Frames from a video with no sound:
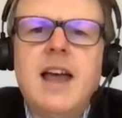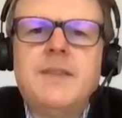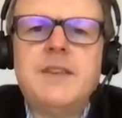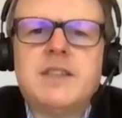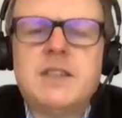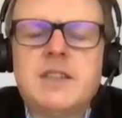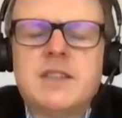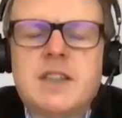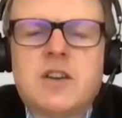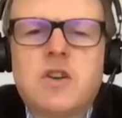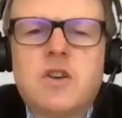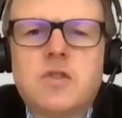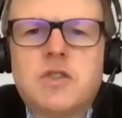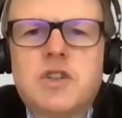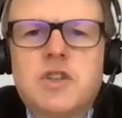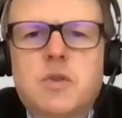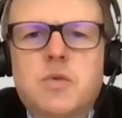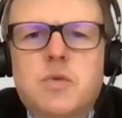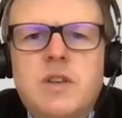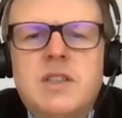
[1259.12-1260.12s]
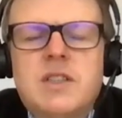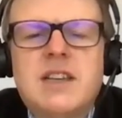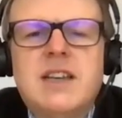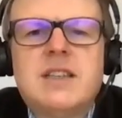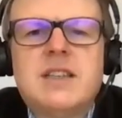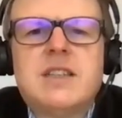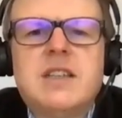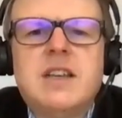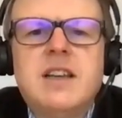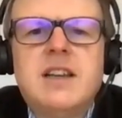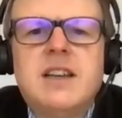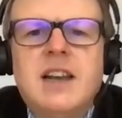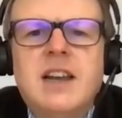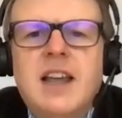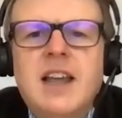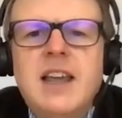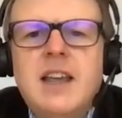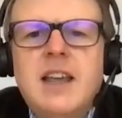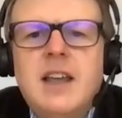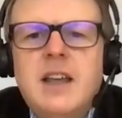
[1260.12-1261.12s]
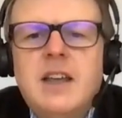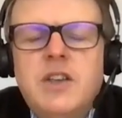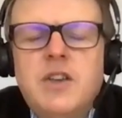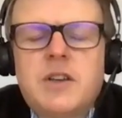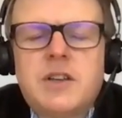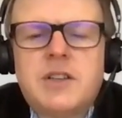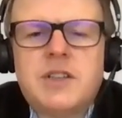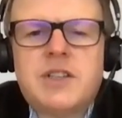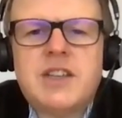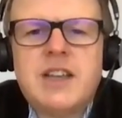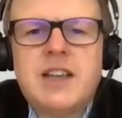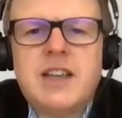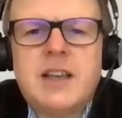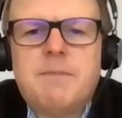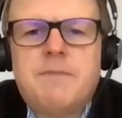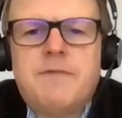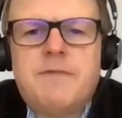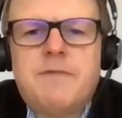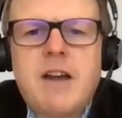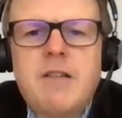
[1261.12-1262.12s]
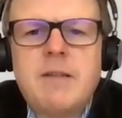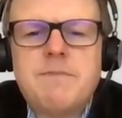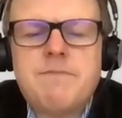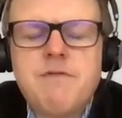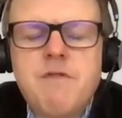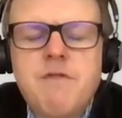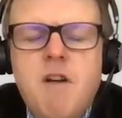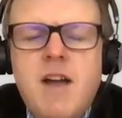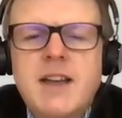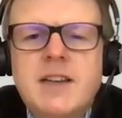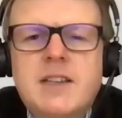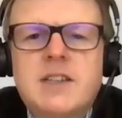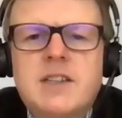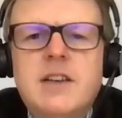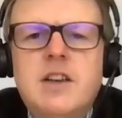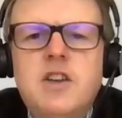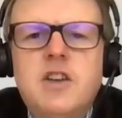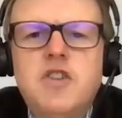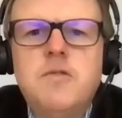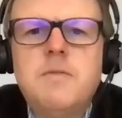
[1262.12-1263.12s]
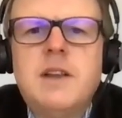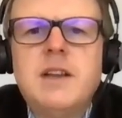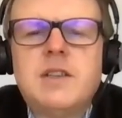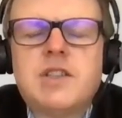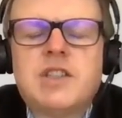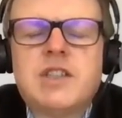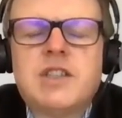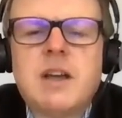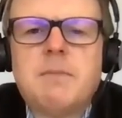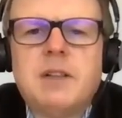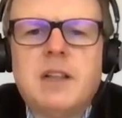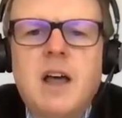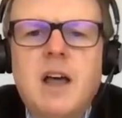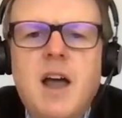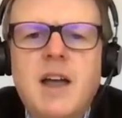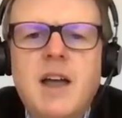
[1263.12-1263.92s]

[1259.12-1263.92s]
And this is the consequence internally. You can see a very bright, luminous, double